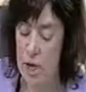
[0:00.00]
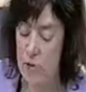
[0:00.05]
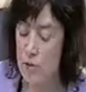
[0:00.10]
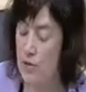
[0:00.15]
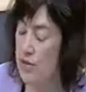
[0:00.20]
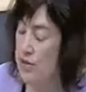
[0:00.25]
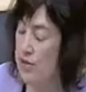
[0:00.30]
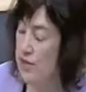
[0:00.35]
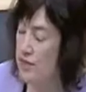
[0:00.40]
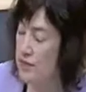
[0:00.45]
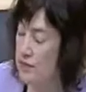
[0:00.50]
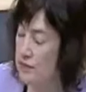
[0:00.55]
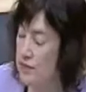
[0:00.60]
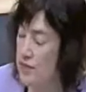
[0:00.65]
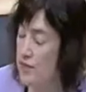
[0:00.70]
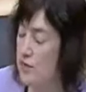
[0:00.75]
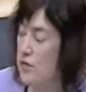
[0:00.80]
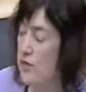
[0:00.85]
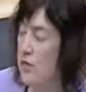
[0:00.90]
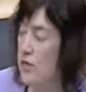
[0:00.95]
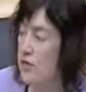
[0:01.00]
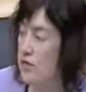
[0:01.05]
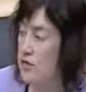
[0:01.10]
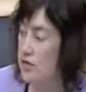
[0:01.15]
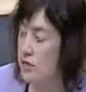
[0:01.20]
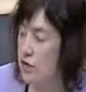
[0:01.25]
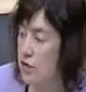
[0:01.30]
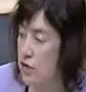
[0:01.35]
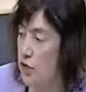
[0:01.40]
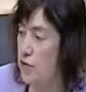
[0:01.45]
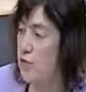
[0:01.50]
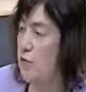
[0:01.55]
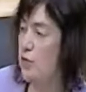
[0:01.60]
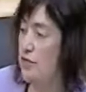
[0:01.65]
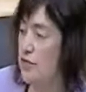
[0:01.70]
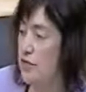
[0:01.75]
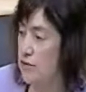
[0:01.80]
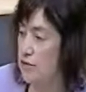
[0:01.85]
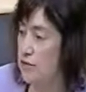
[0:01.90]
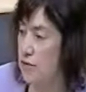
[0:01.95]
but the consideration of
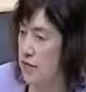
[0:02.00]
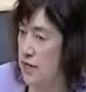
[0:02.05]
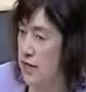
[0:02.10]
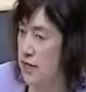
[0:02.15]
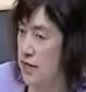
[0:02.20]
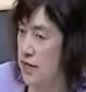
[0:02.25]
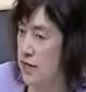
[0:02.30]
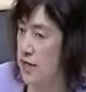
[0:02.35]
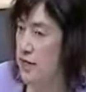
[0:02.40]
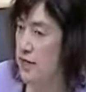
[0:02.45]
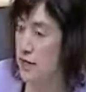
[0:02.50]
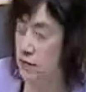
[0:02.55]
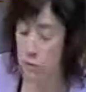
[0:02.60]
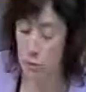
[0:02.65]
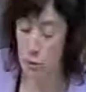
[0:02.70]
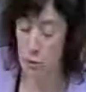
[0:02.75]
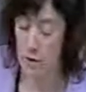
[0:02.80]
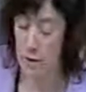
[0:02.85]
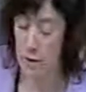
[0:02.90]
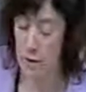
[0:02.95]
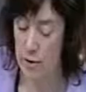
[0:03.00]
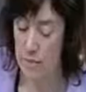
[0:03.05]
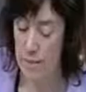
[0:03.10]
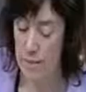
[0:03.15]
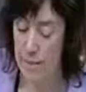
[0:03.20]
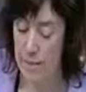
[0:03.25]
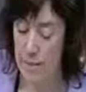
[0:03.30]
cumulative targets as well.